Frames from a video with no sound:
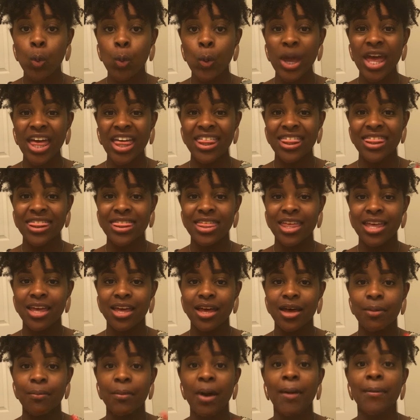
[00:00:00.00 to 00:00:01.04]
with
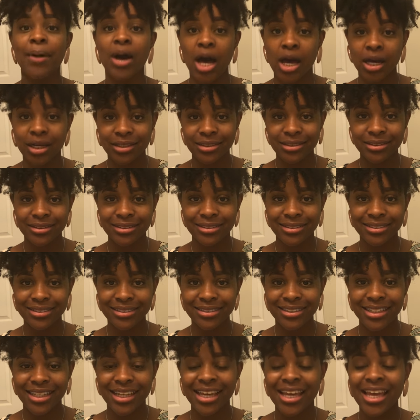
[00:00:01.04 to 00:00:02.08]
my box.
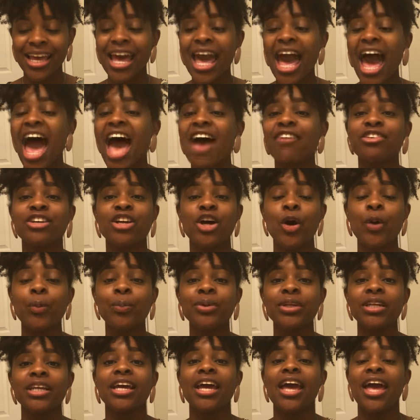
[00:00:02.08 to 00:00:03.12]
I haven't
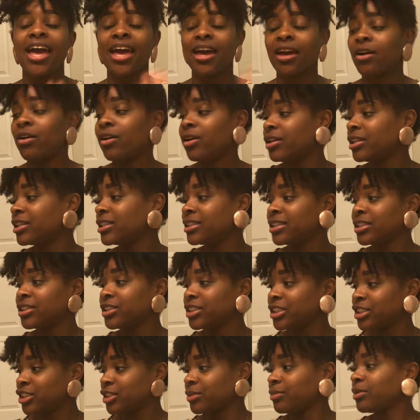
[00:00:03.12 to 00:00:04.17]
opened it at all, it's still in
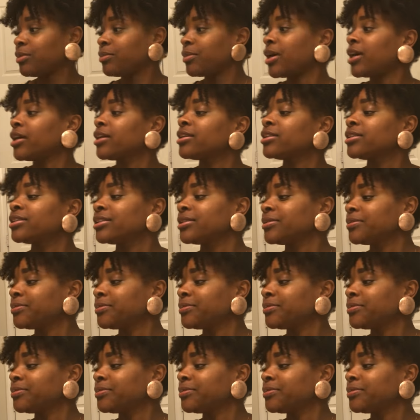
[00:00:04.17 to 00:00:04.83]
the shipping box.